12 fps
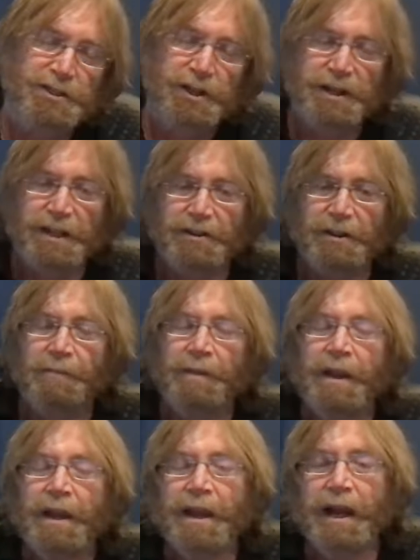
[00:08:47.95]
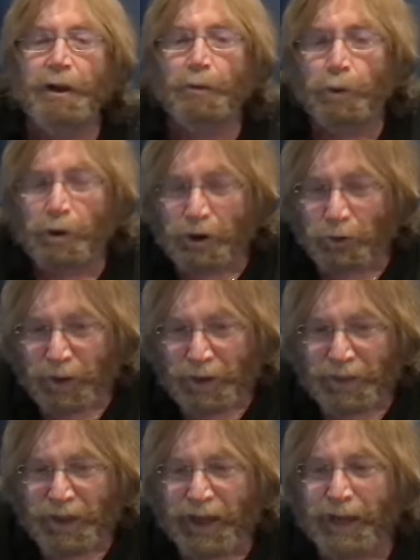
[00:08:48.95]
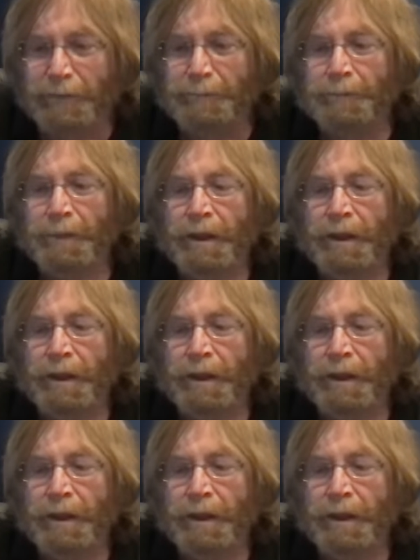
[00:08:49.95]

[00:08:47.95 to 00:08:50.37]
So you need to kind of work around that.